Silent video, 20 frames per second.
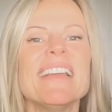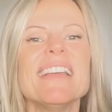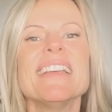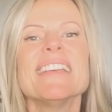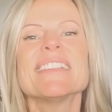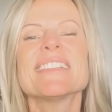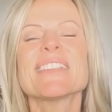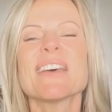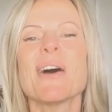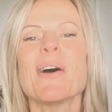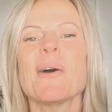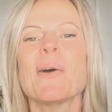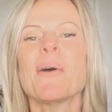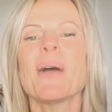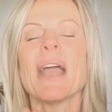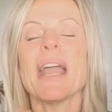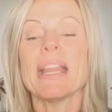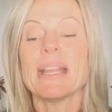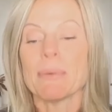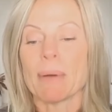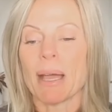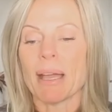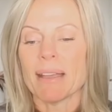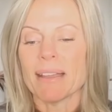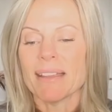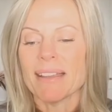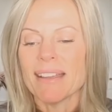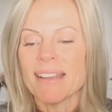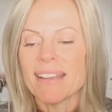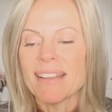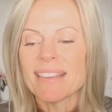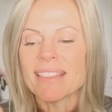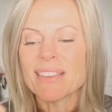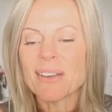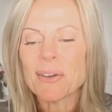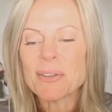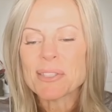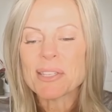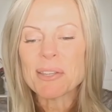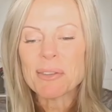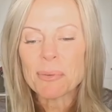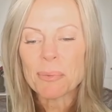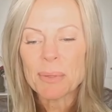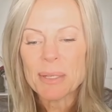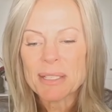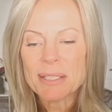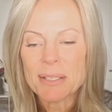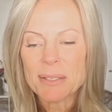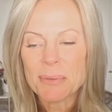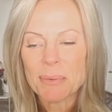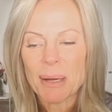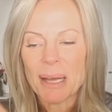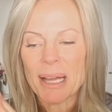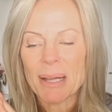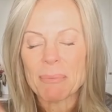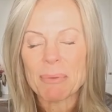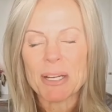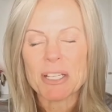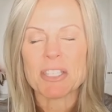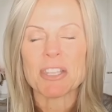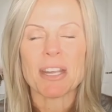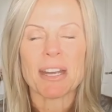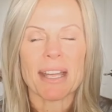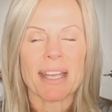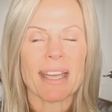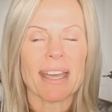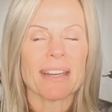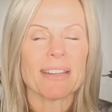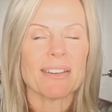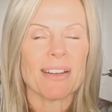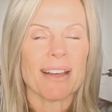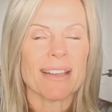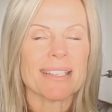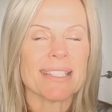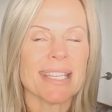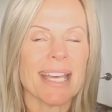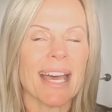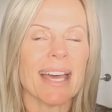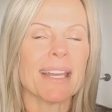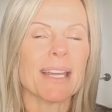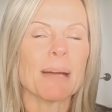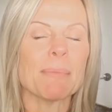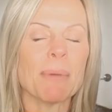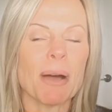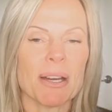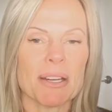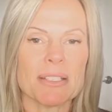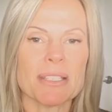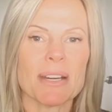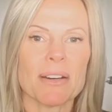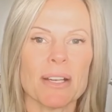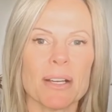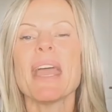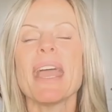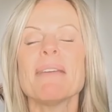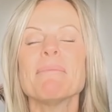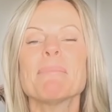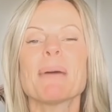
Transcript: So anyway, those are the reasons why I wish that I had not set a monetary goal,